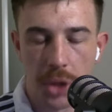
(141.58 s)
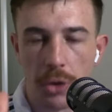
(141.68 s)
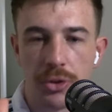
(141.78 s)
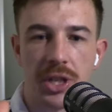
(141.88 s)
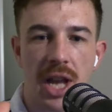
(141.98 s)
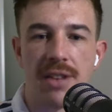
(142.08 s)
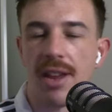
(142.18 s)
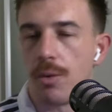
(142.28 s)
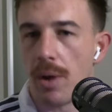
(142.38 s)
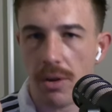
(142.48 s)
Those you
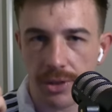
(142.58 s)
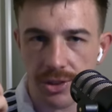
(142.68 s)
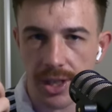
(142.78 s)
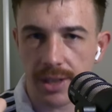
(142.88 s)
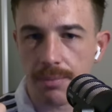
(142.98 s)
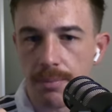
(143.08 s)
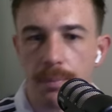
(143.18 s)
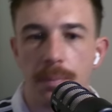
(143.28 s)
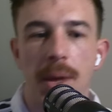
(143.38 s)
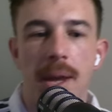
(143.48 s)
can't take away, obviously.
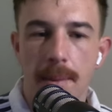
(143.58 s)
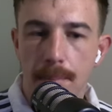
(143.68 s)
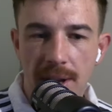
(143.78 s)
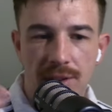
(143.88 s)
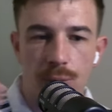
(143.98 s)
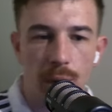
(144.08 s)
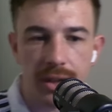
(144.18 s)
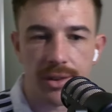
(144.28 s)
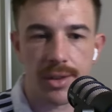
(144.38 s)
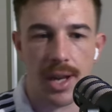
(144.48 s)
Massive
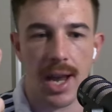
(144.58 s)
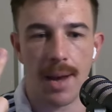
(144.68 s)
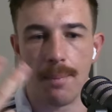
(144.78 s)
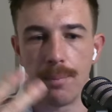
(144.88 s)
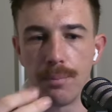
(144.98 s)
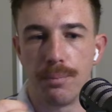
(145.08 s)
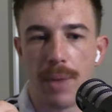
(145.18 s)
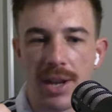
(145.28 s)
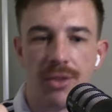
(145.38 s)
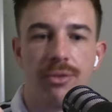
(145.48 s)
wins, hmm. um,
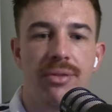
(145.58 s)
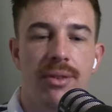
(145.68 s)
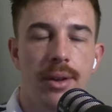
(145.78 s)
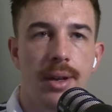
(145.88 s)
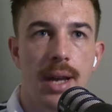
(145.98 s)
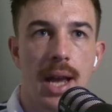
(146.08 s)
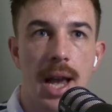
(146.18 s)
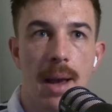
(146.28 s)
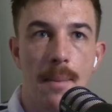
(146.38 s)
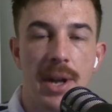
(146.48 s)
massive
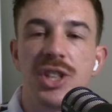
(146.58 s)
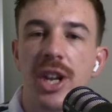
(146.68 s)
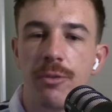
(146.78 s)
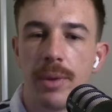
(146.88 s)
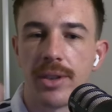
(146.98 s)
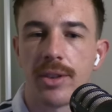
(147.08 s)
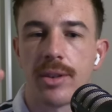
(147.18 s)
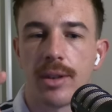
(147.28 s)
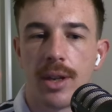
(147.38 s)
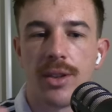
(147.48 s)
um,
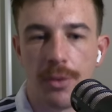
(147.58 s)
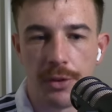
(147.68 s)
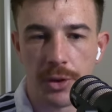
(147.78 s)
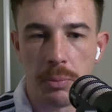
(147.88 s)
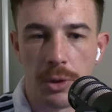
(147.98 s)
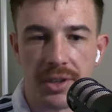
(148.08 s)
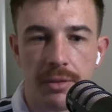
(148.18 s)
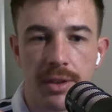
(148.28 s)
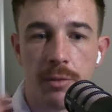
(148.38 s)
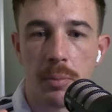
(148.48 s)
achievements.
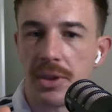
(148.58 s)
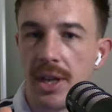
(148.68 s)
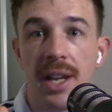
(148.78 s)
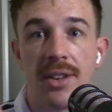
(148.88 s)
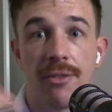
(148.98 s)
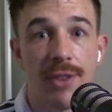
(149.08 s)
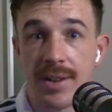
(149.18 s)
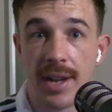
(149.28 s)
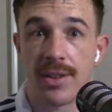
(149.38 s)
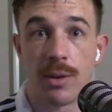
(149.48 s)
73.77% percent is a
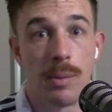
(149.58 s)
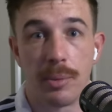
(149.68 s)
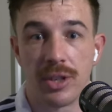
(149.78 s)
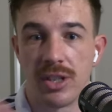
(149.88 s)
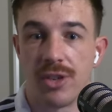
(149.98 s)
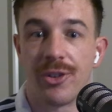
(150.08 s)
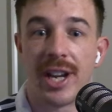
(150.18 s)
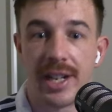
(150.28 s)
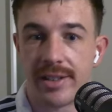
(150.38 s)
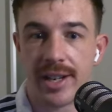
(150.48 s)
fantastic win percentage
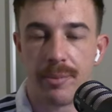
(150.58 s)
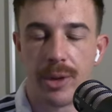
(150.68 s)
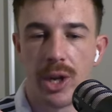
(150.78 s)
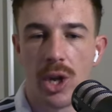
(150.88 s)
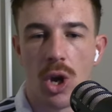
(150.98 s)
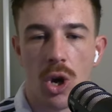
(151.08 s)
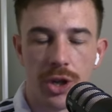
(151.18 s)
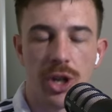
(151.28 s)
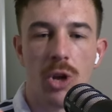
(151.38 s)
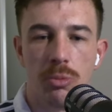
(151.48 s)
for any team
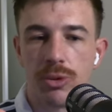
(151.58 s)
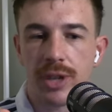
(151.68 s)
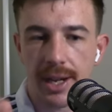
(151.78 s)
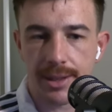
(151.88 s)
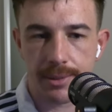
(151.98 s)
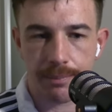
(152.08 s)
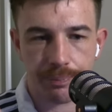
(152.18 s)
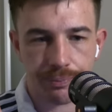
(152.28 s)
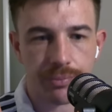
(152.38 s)
on a global stage.